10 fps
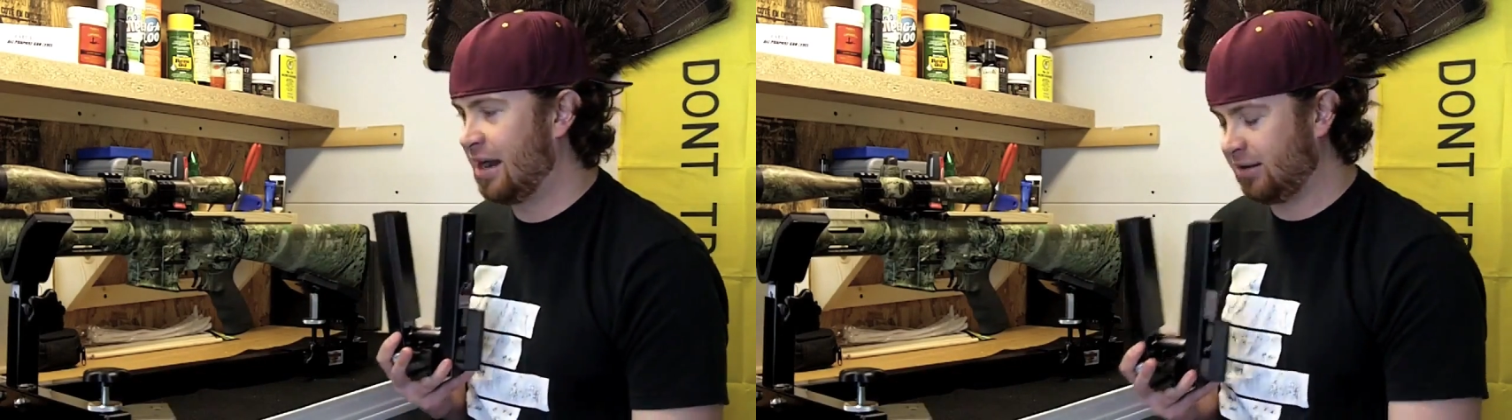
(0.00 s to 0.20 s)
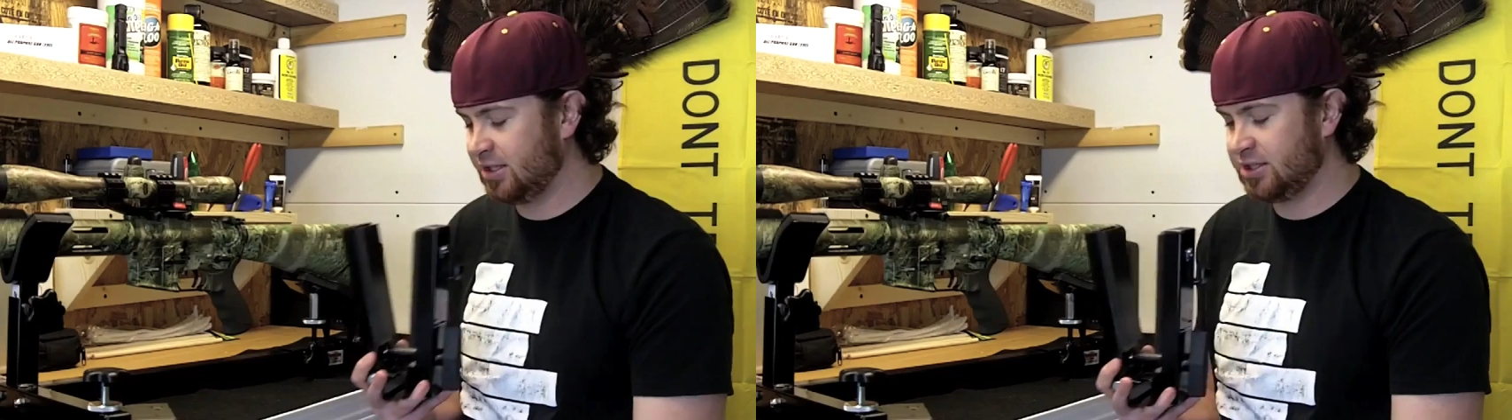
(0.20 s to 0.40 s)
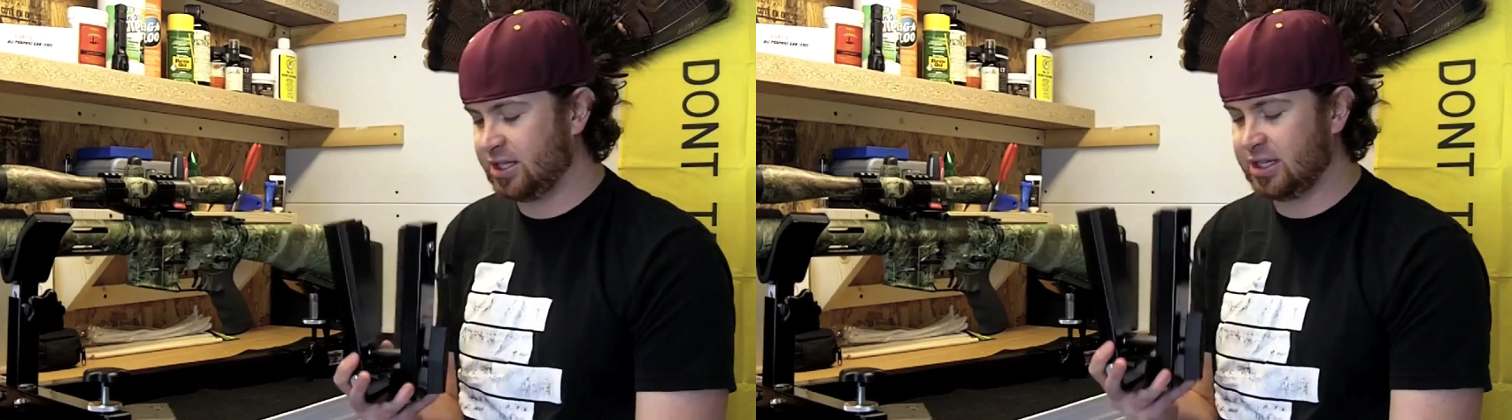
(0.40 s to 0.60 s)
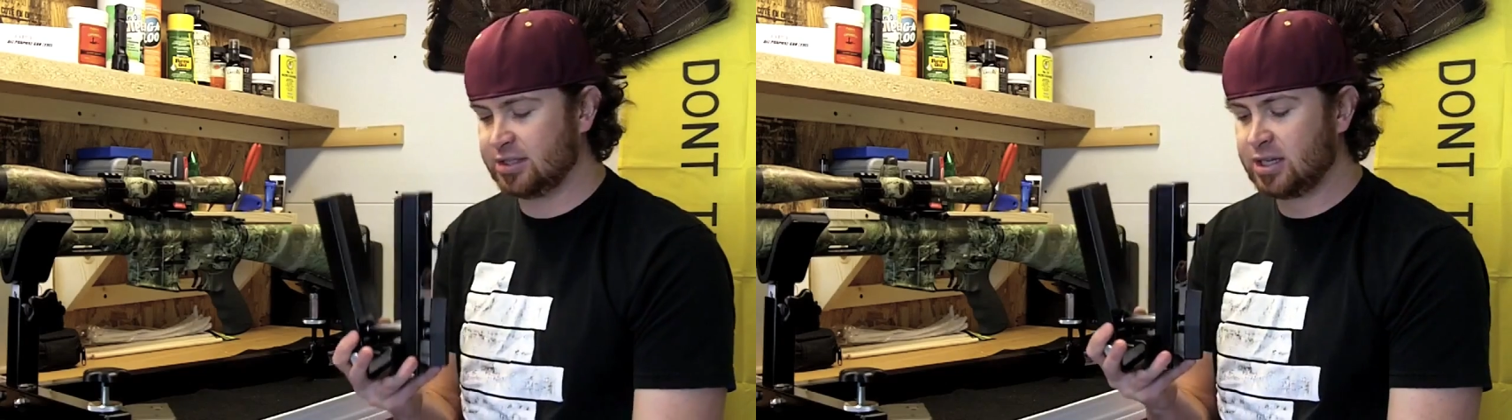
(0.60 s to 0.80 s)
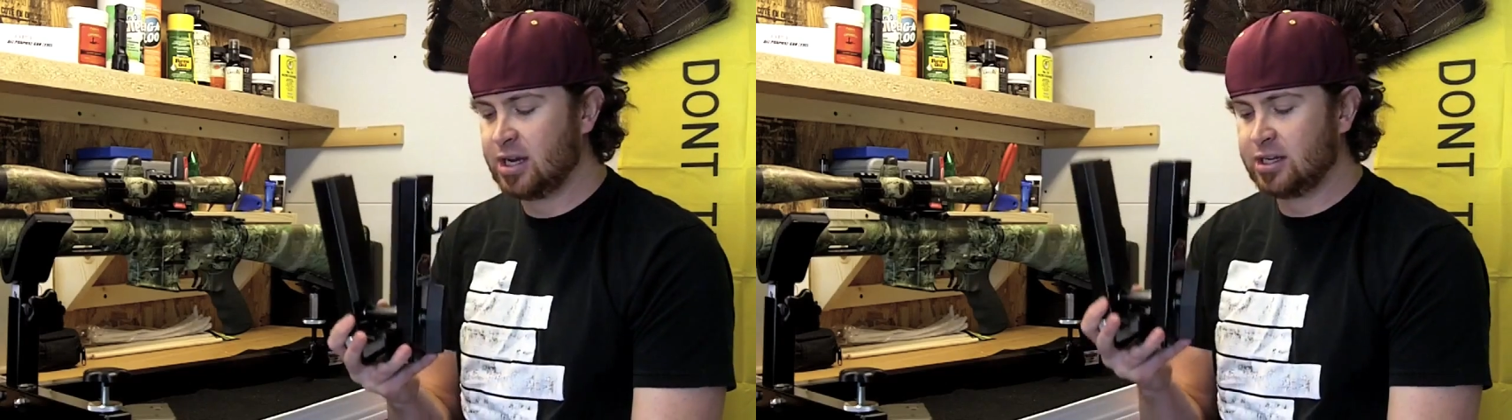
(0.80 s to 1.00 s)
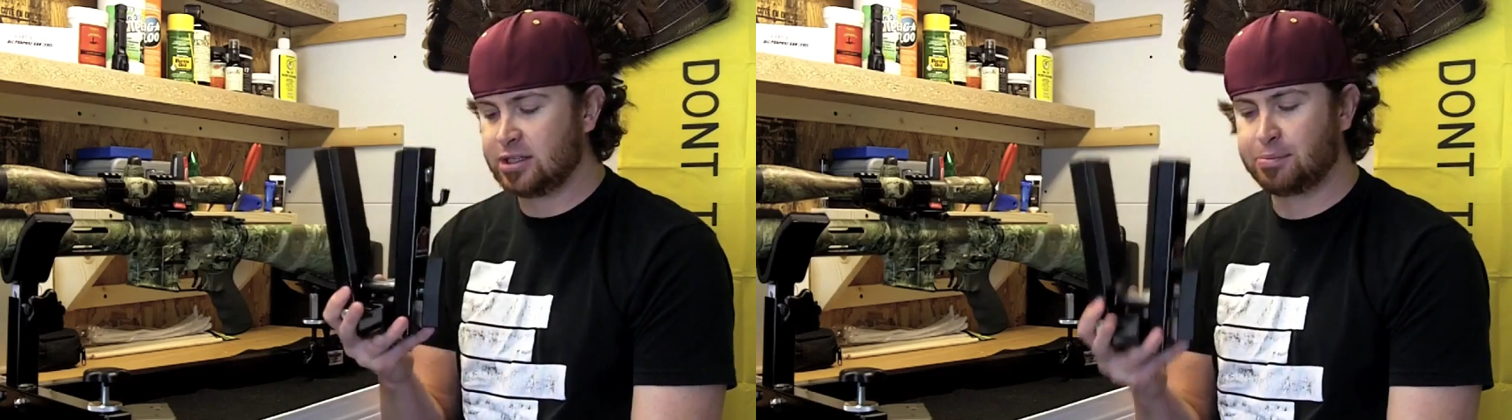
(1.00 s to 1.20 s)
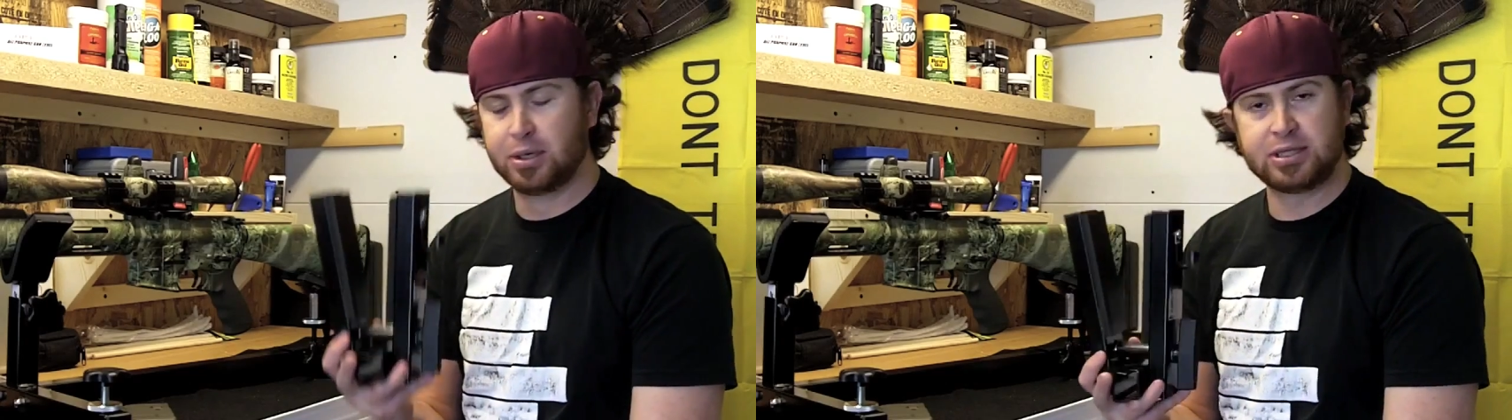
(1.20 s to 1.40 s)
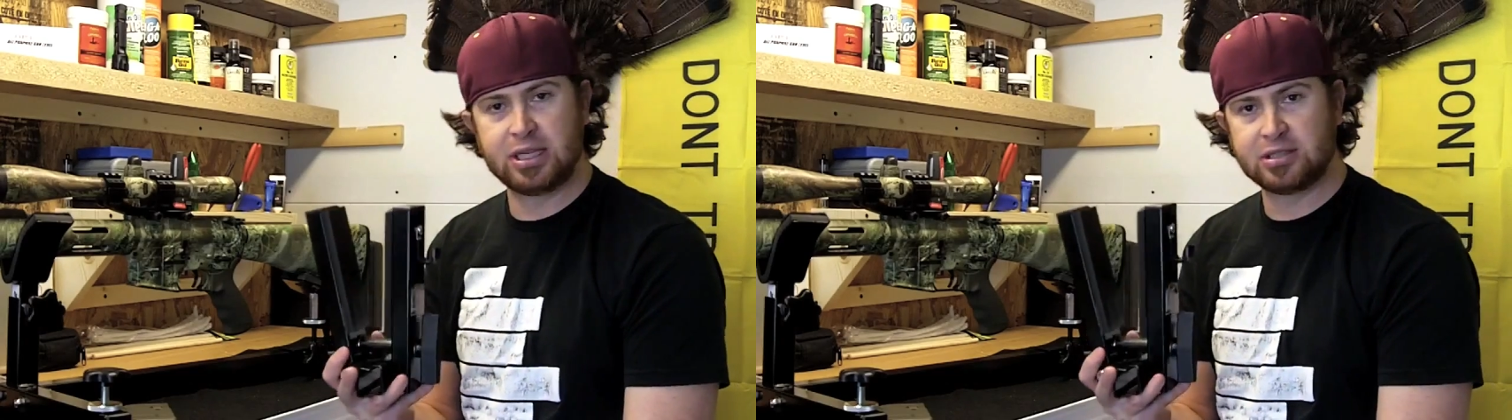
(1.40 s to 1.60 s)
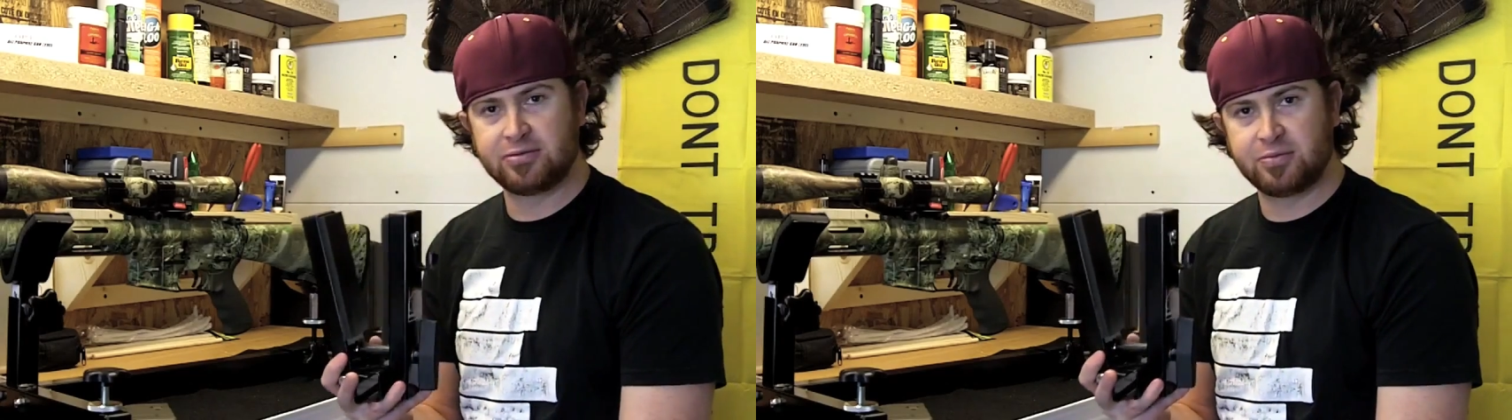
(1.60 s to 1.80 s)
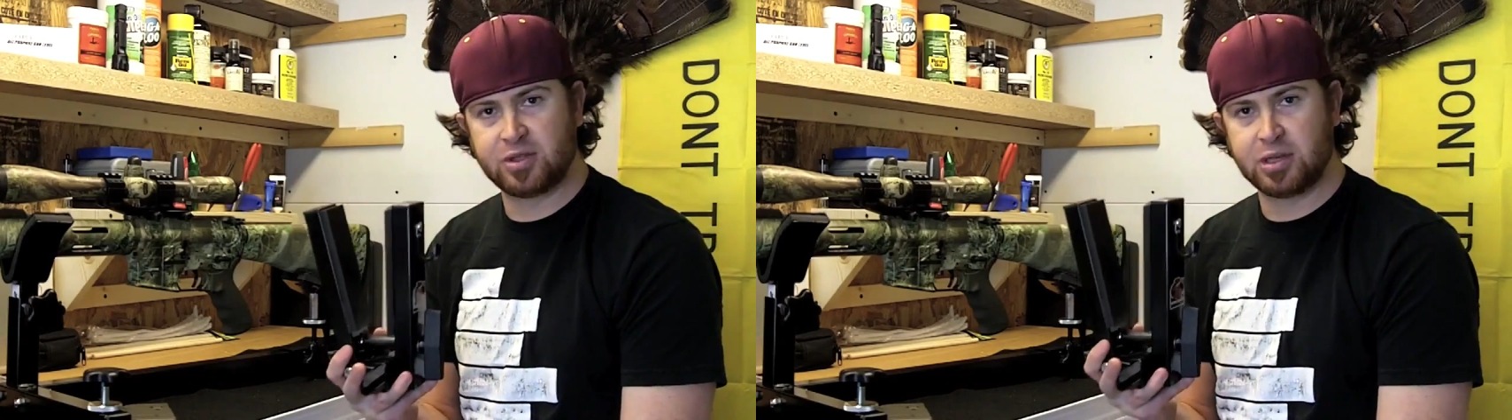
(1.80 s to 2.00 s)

how easy it is to put this